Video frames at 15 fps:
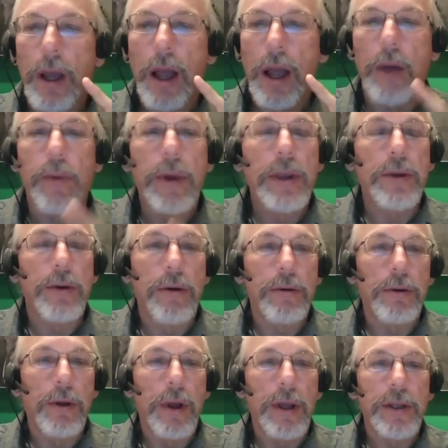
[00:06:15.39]
a return
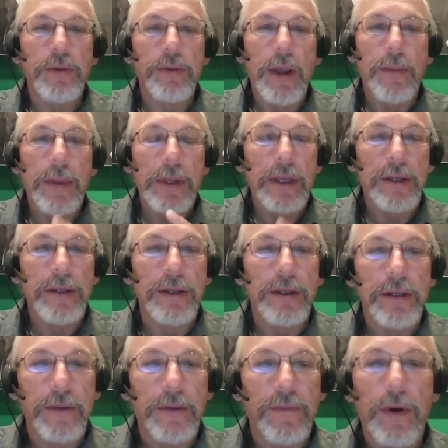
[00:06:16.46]
loss sweep, a distance
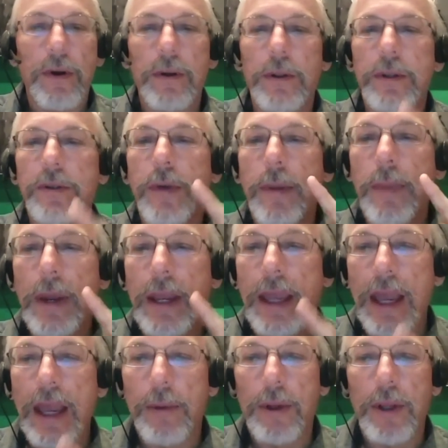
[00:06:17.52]
default sweep, a
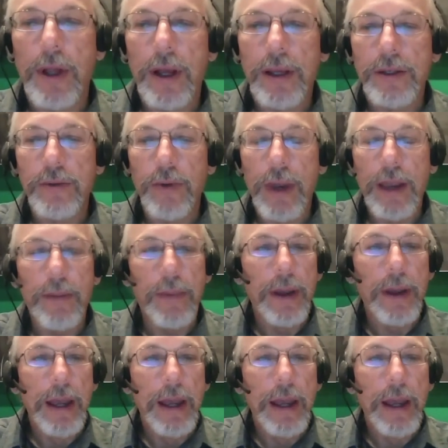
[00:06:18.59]
cable loss sweep,